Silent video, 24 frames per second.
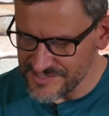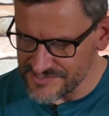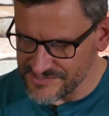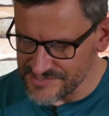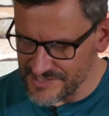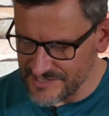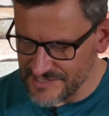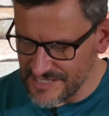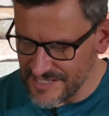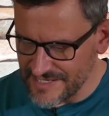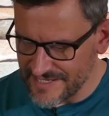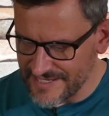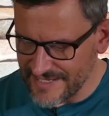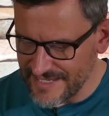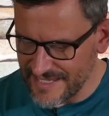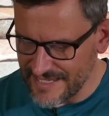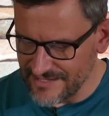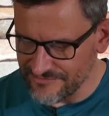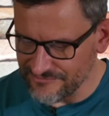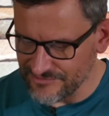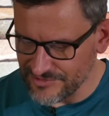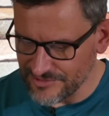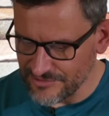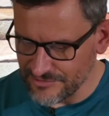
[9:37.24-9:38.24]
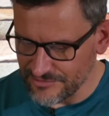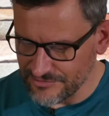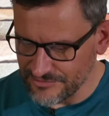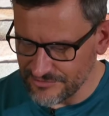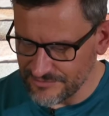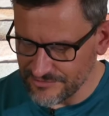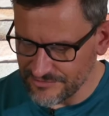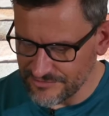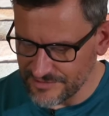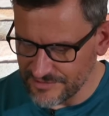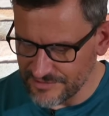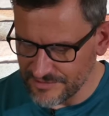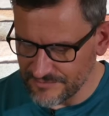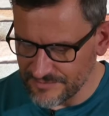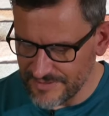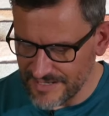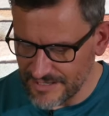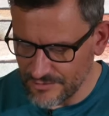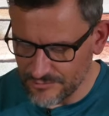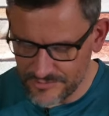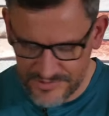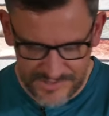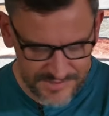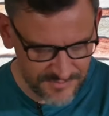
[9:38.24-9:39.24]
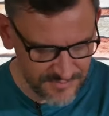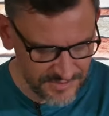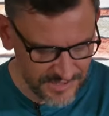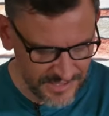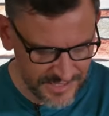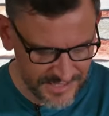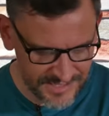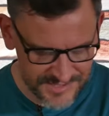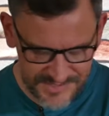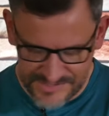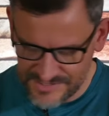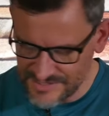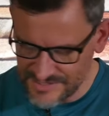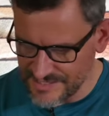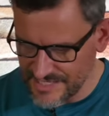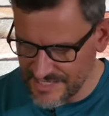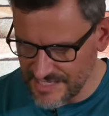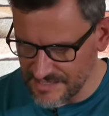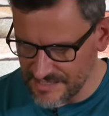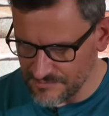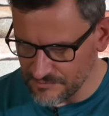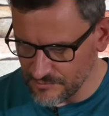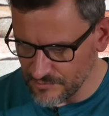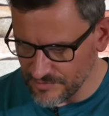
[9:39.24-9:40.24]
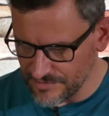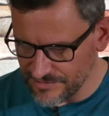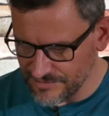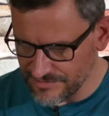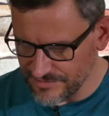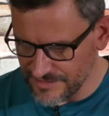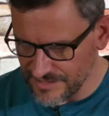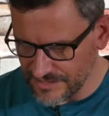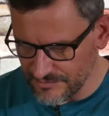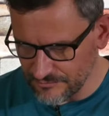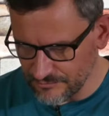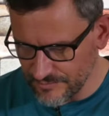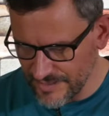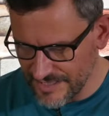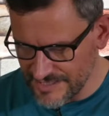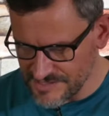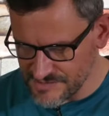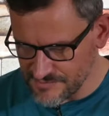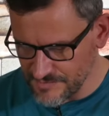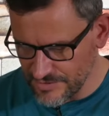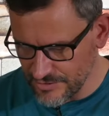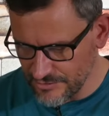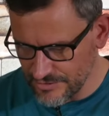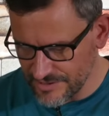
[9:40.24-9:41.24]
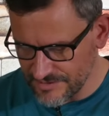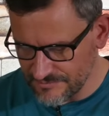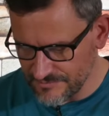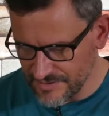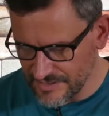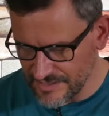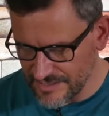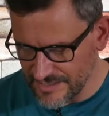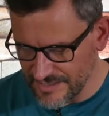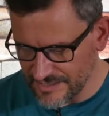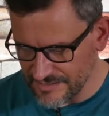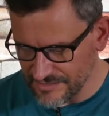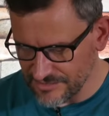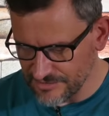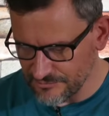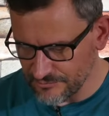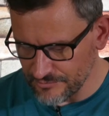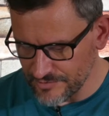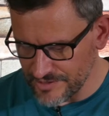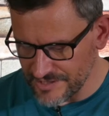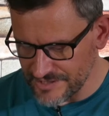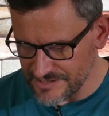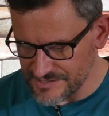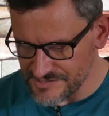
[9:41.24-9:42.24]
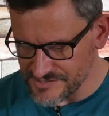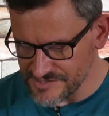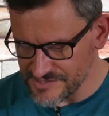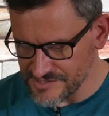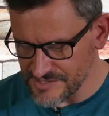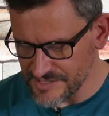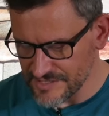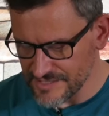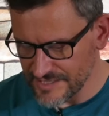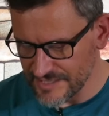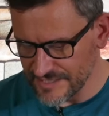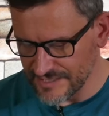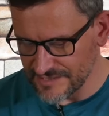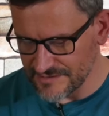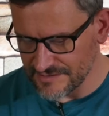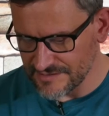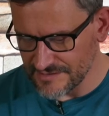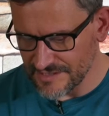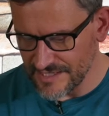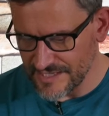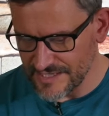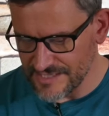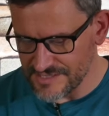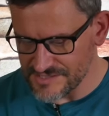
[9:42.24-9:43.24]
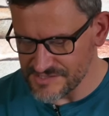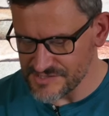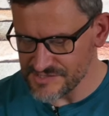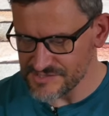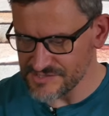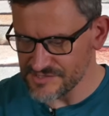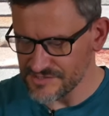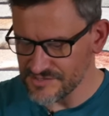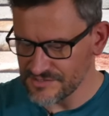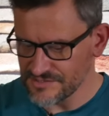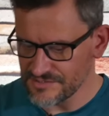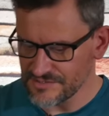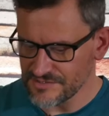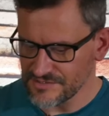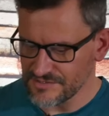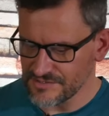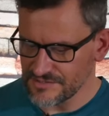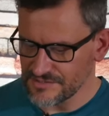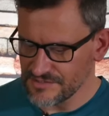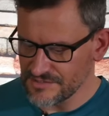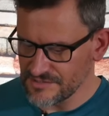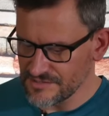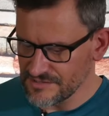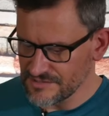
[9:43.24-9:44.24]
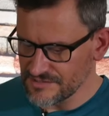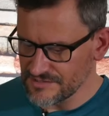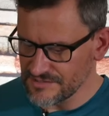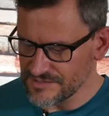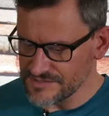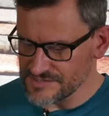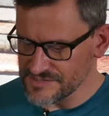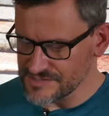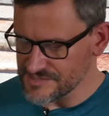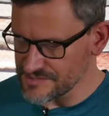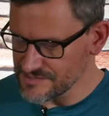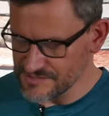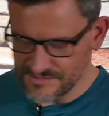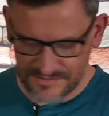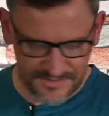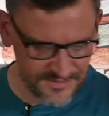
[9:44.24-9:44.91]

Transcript: is a lot heavier than the power supplies that came with the Raspberry Pi 3s and less. This,